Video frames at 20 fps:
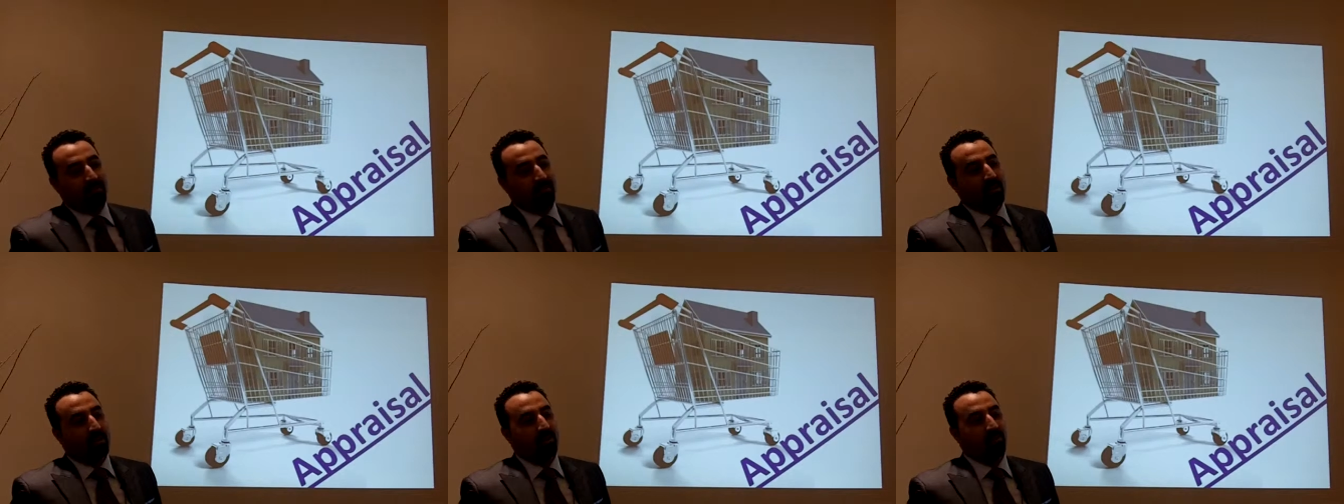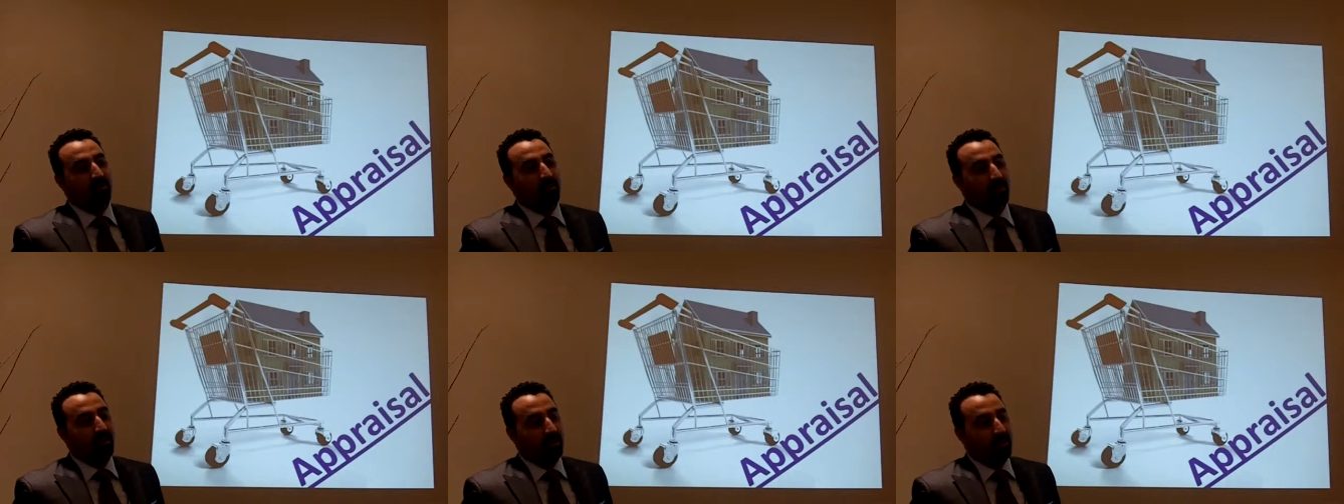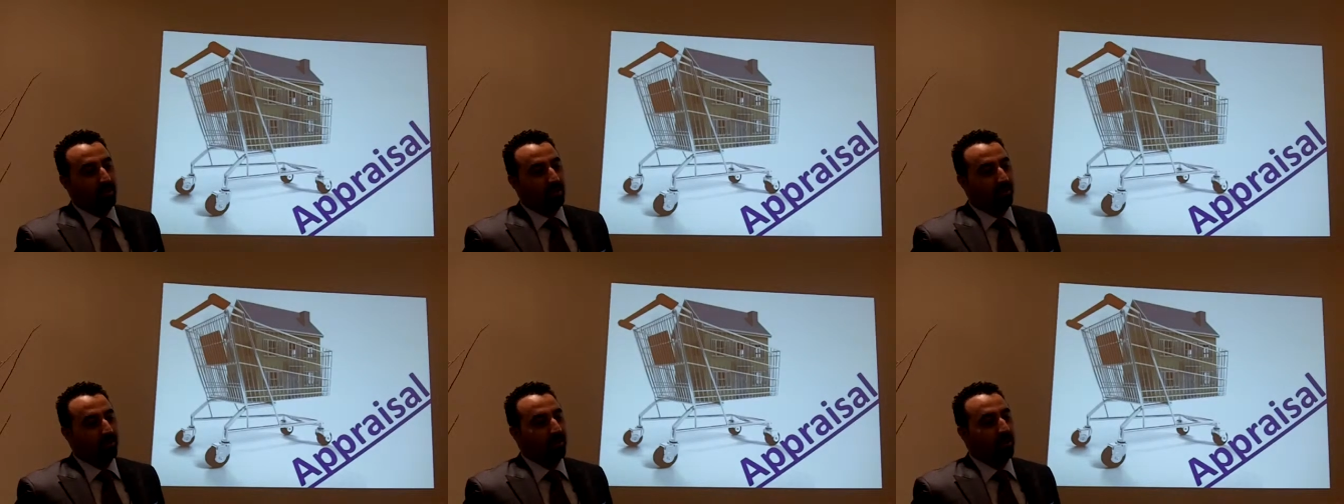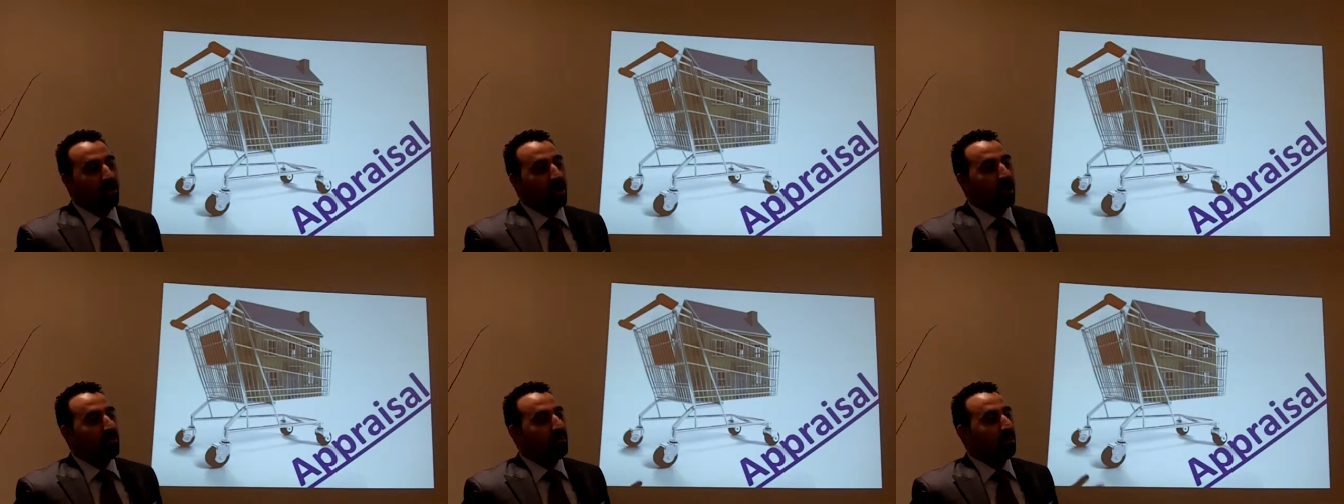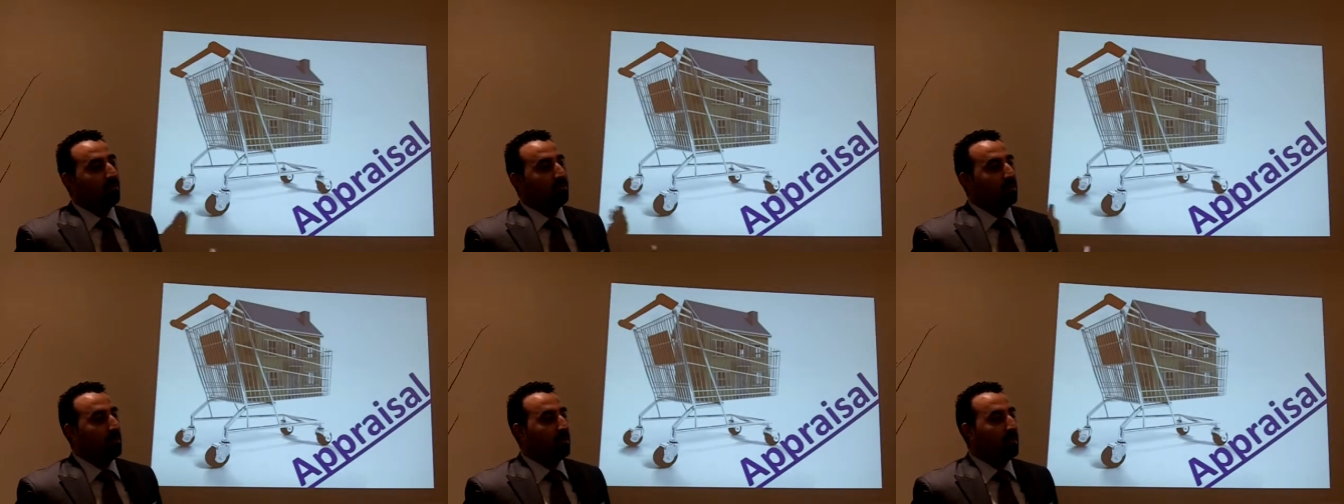is not worth it so
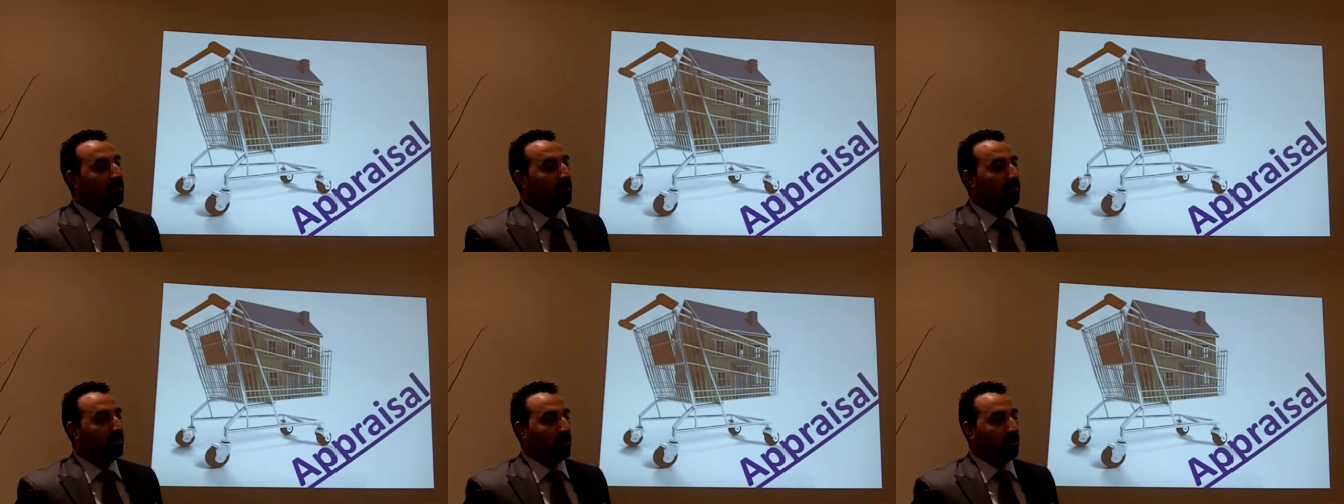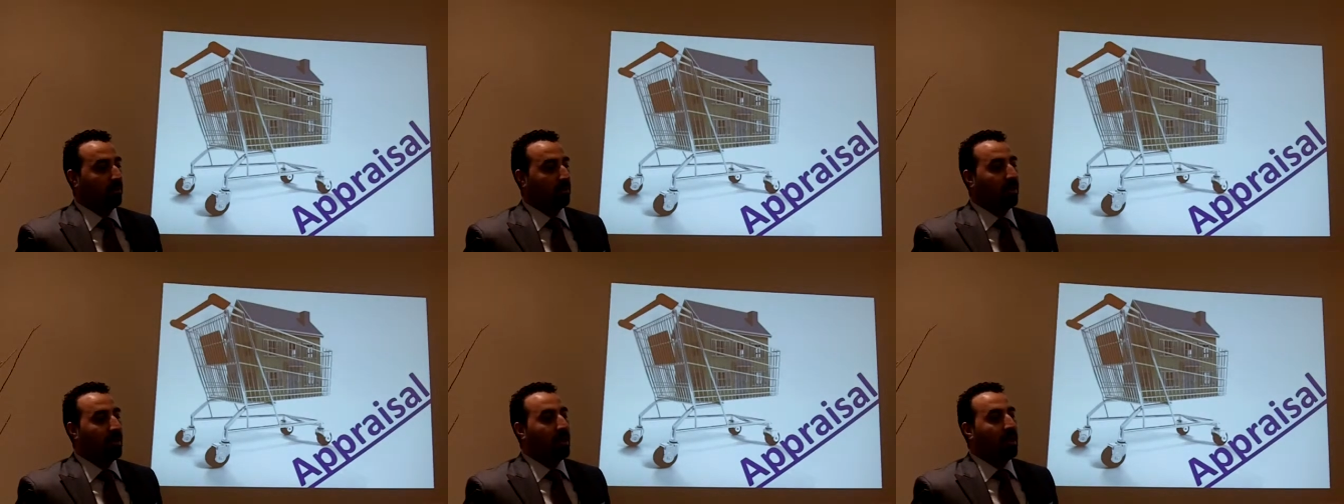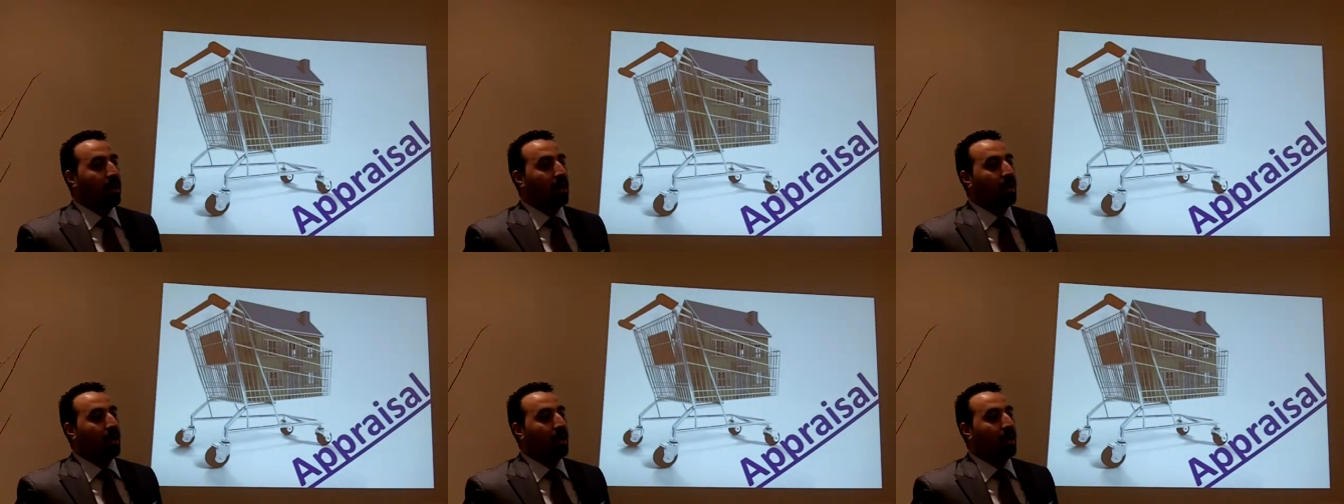come up with difference